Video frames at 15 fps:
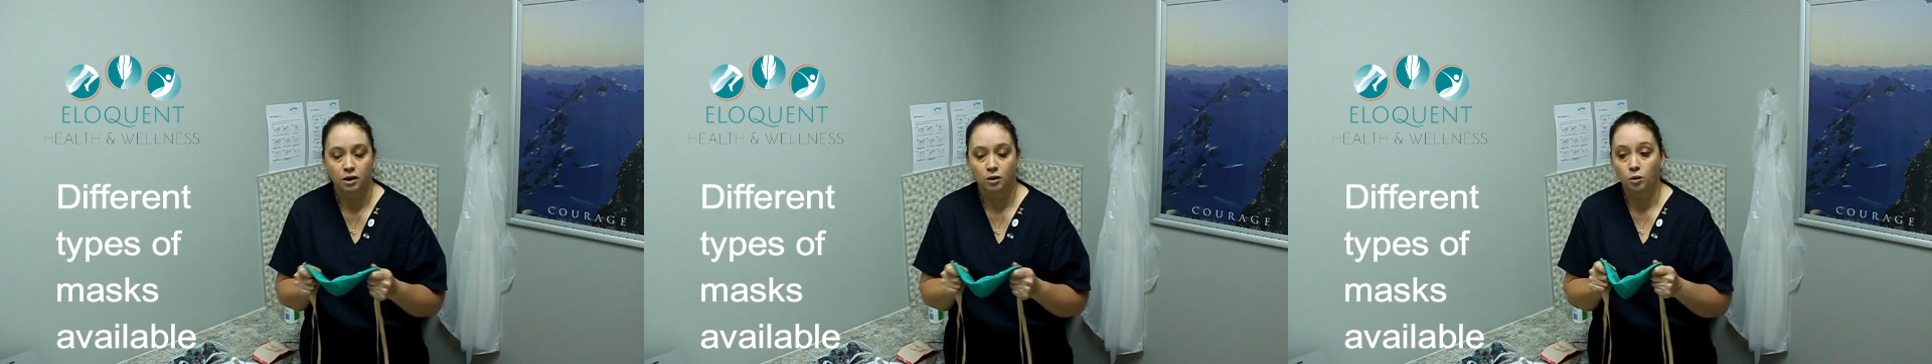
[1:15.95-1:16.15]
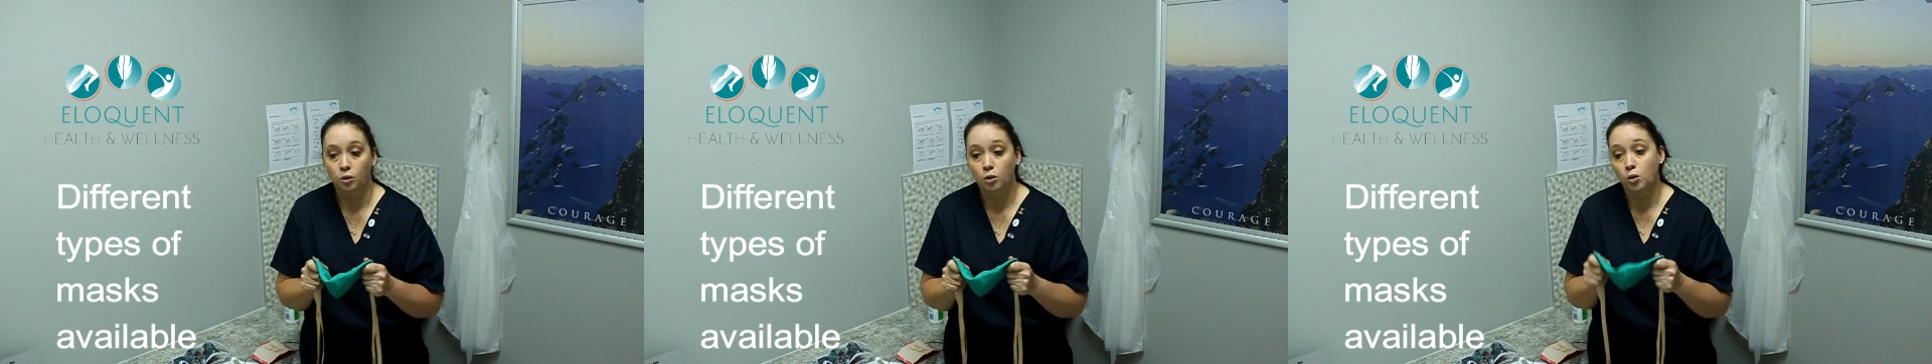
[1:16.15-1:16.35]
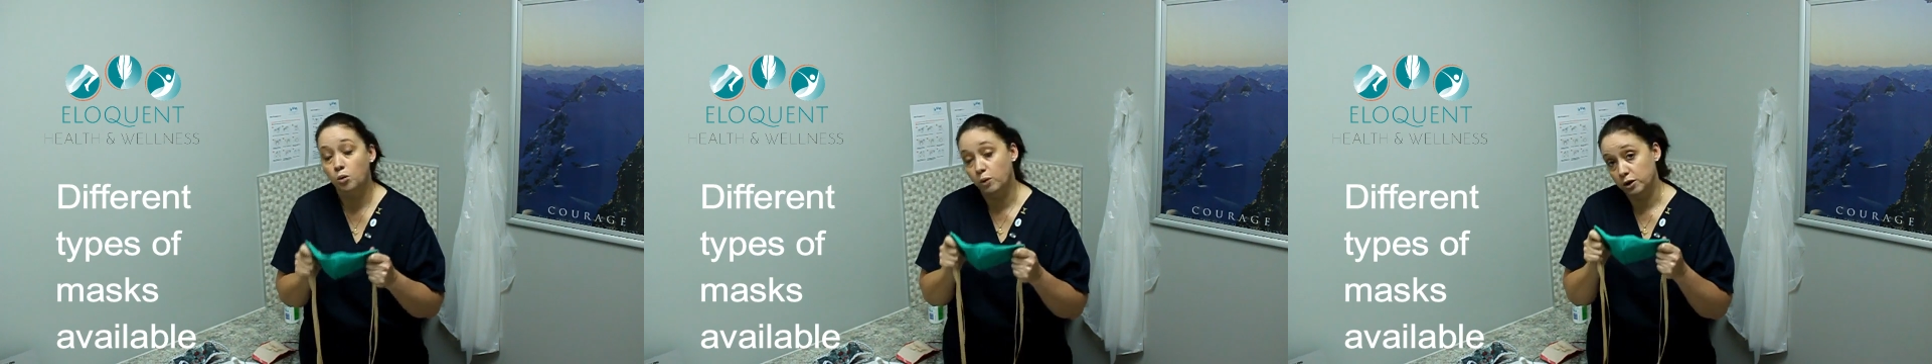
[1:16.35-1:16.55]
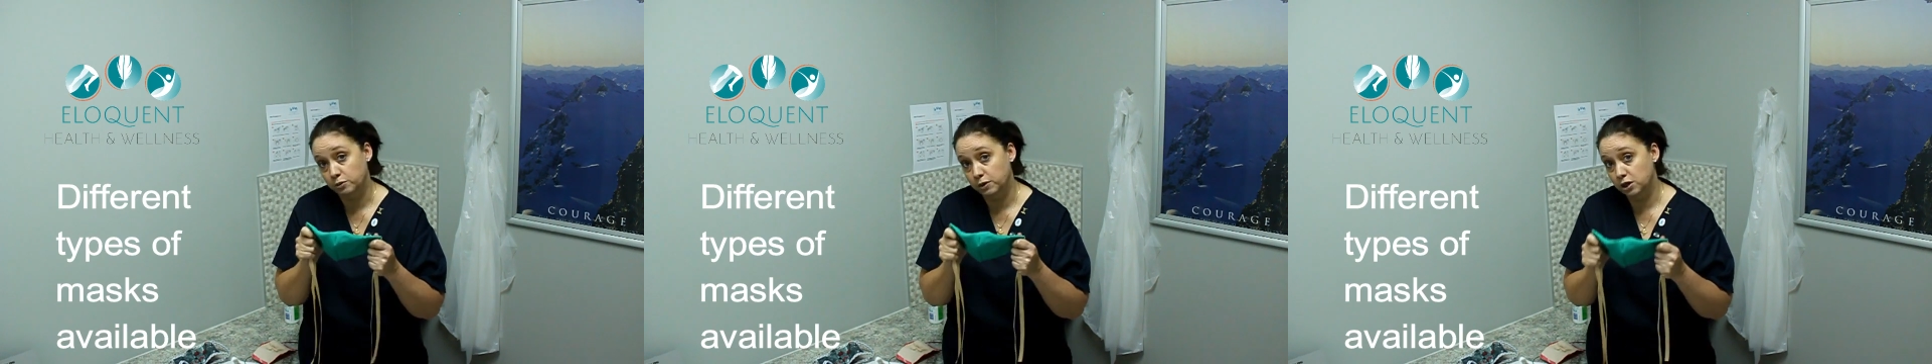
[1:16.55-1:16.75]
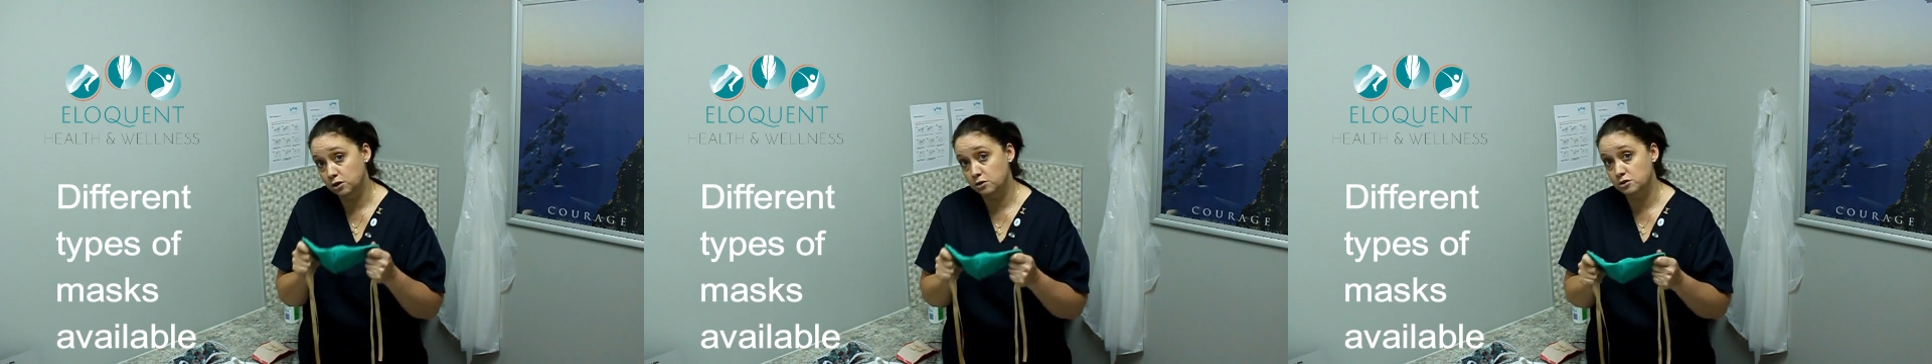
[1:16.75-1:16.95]
or what we
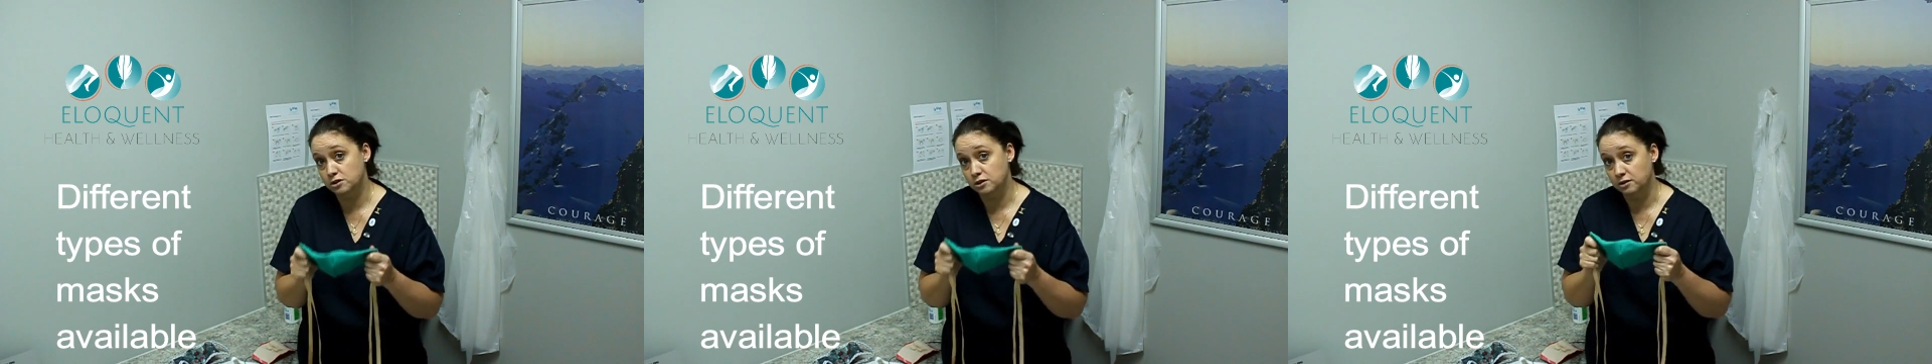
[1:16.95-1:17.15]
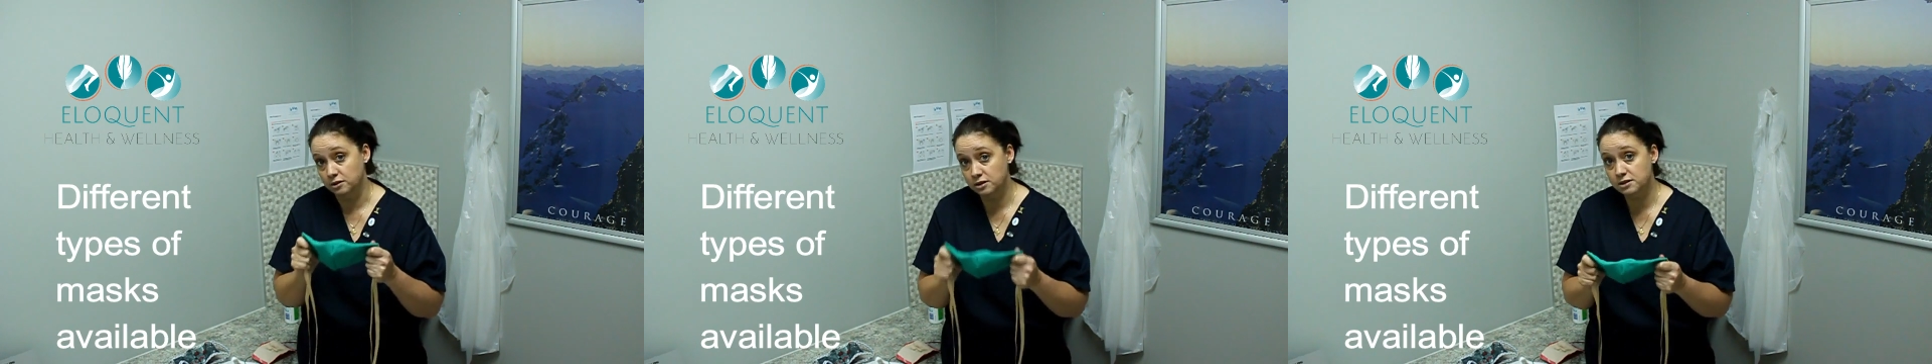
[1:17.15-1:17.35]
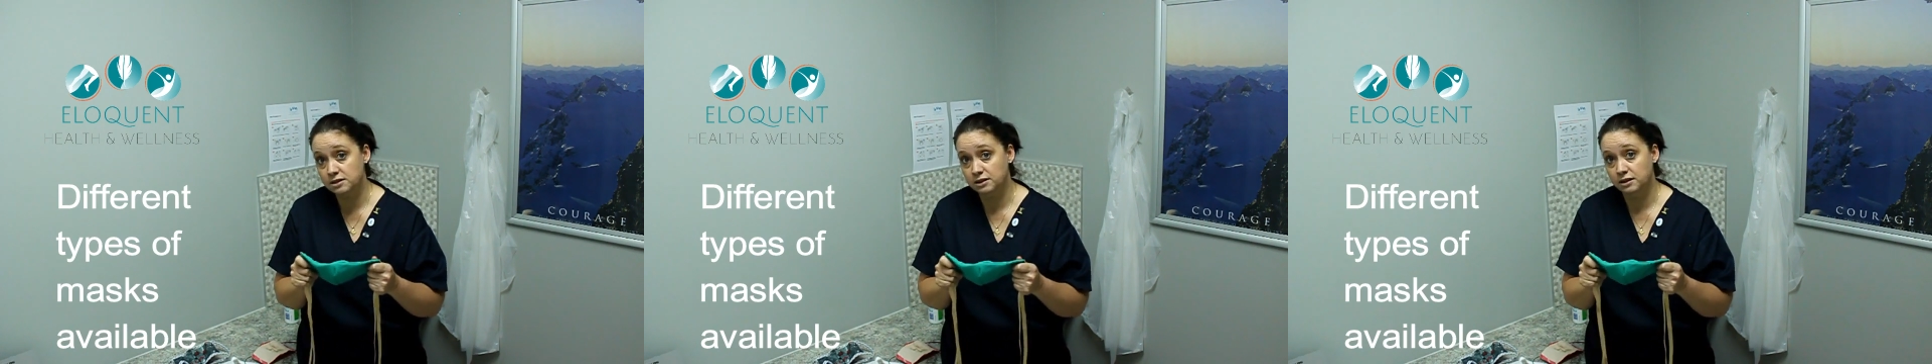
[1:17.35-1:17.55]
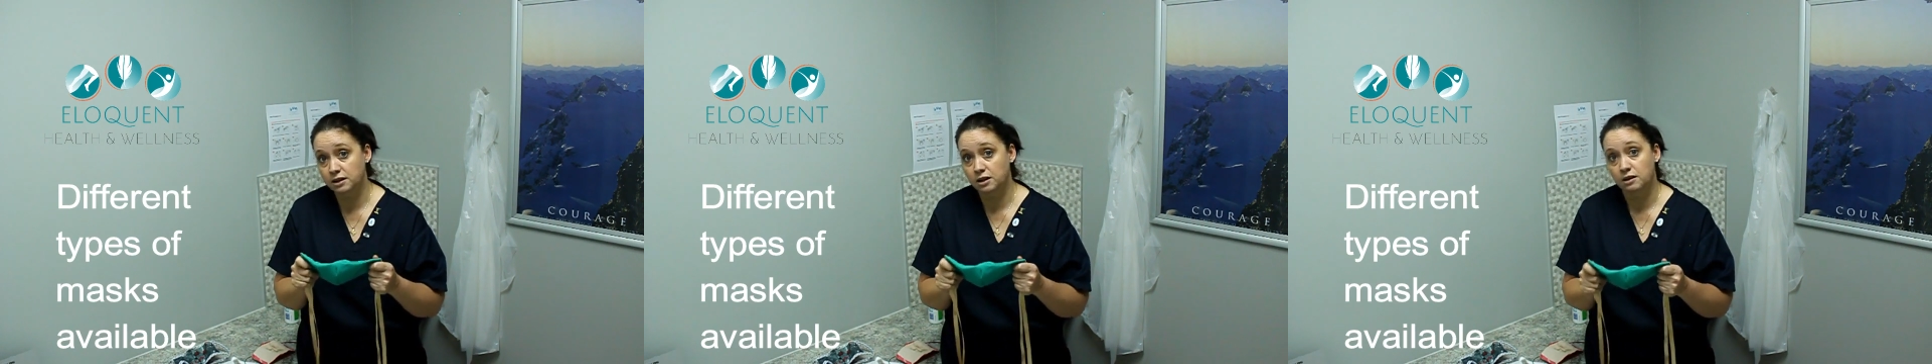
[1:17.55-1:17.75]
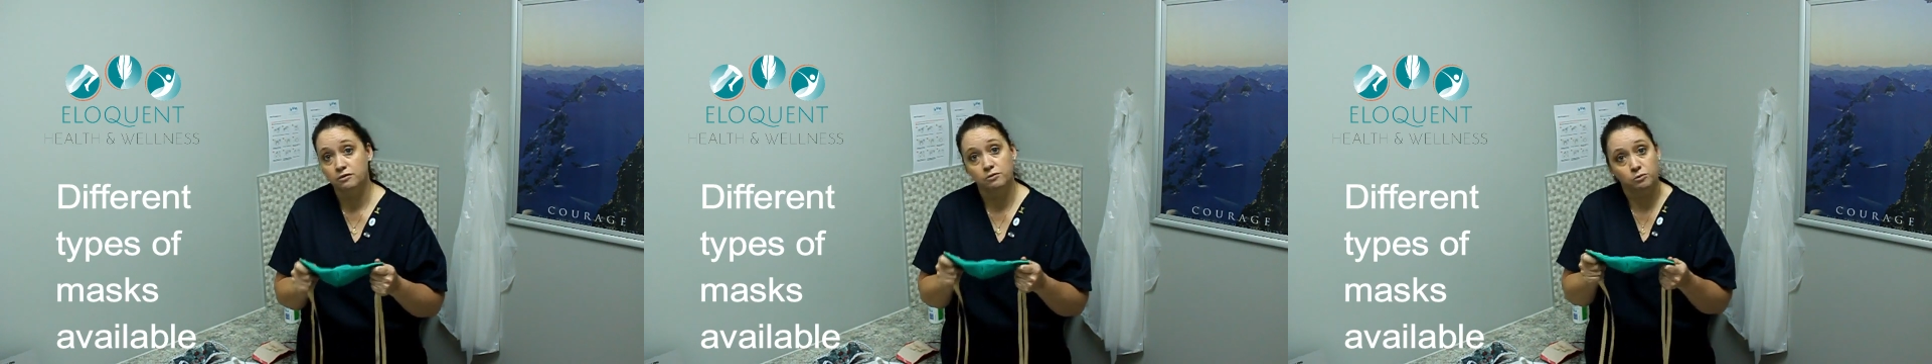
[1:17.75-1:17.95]
use in this clinic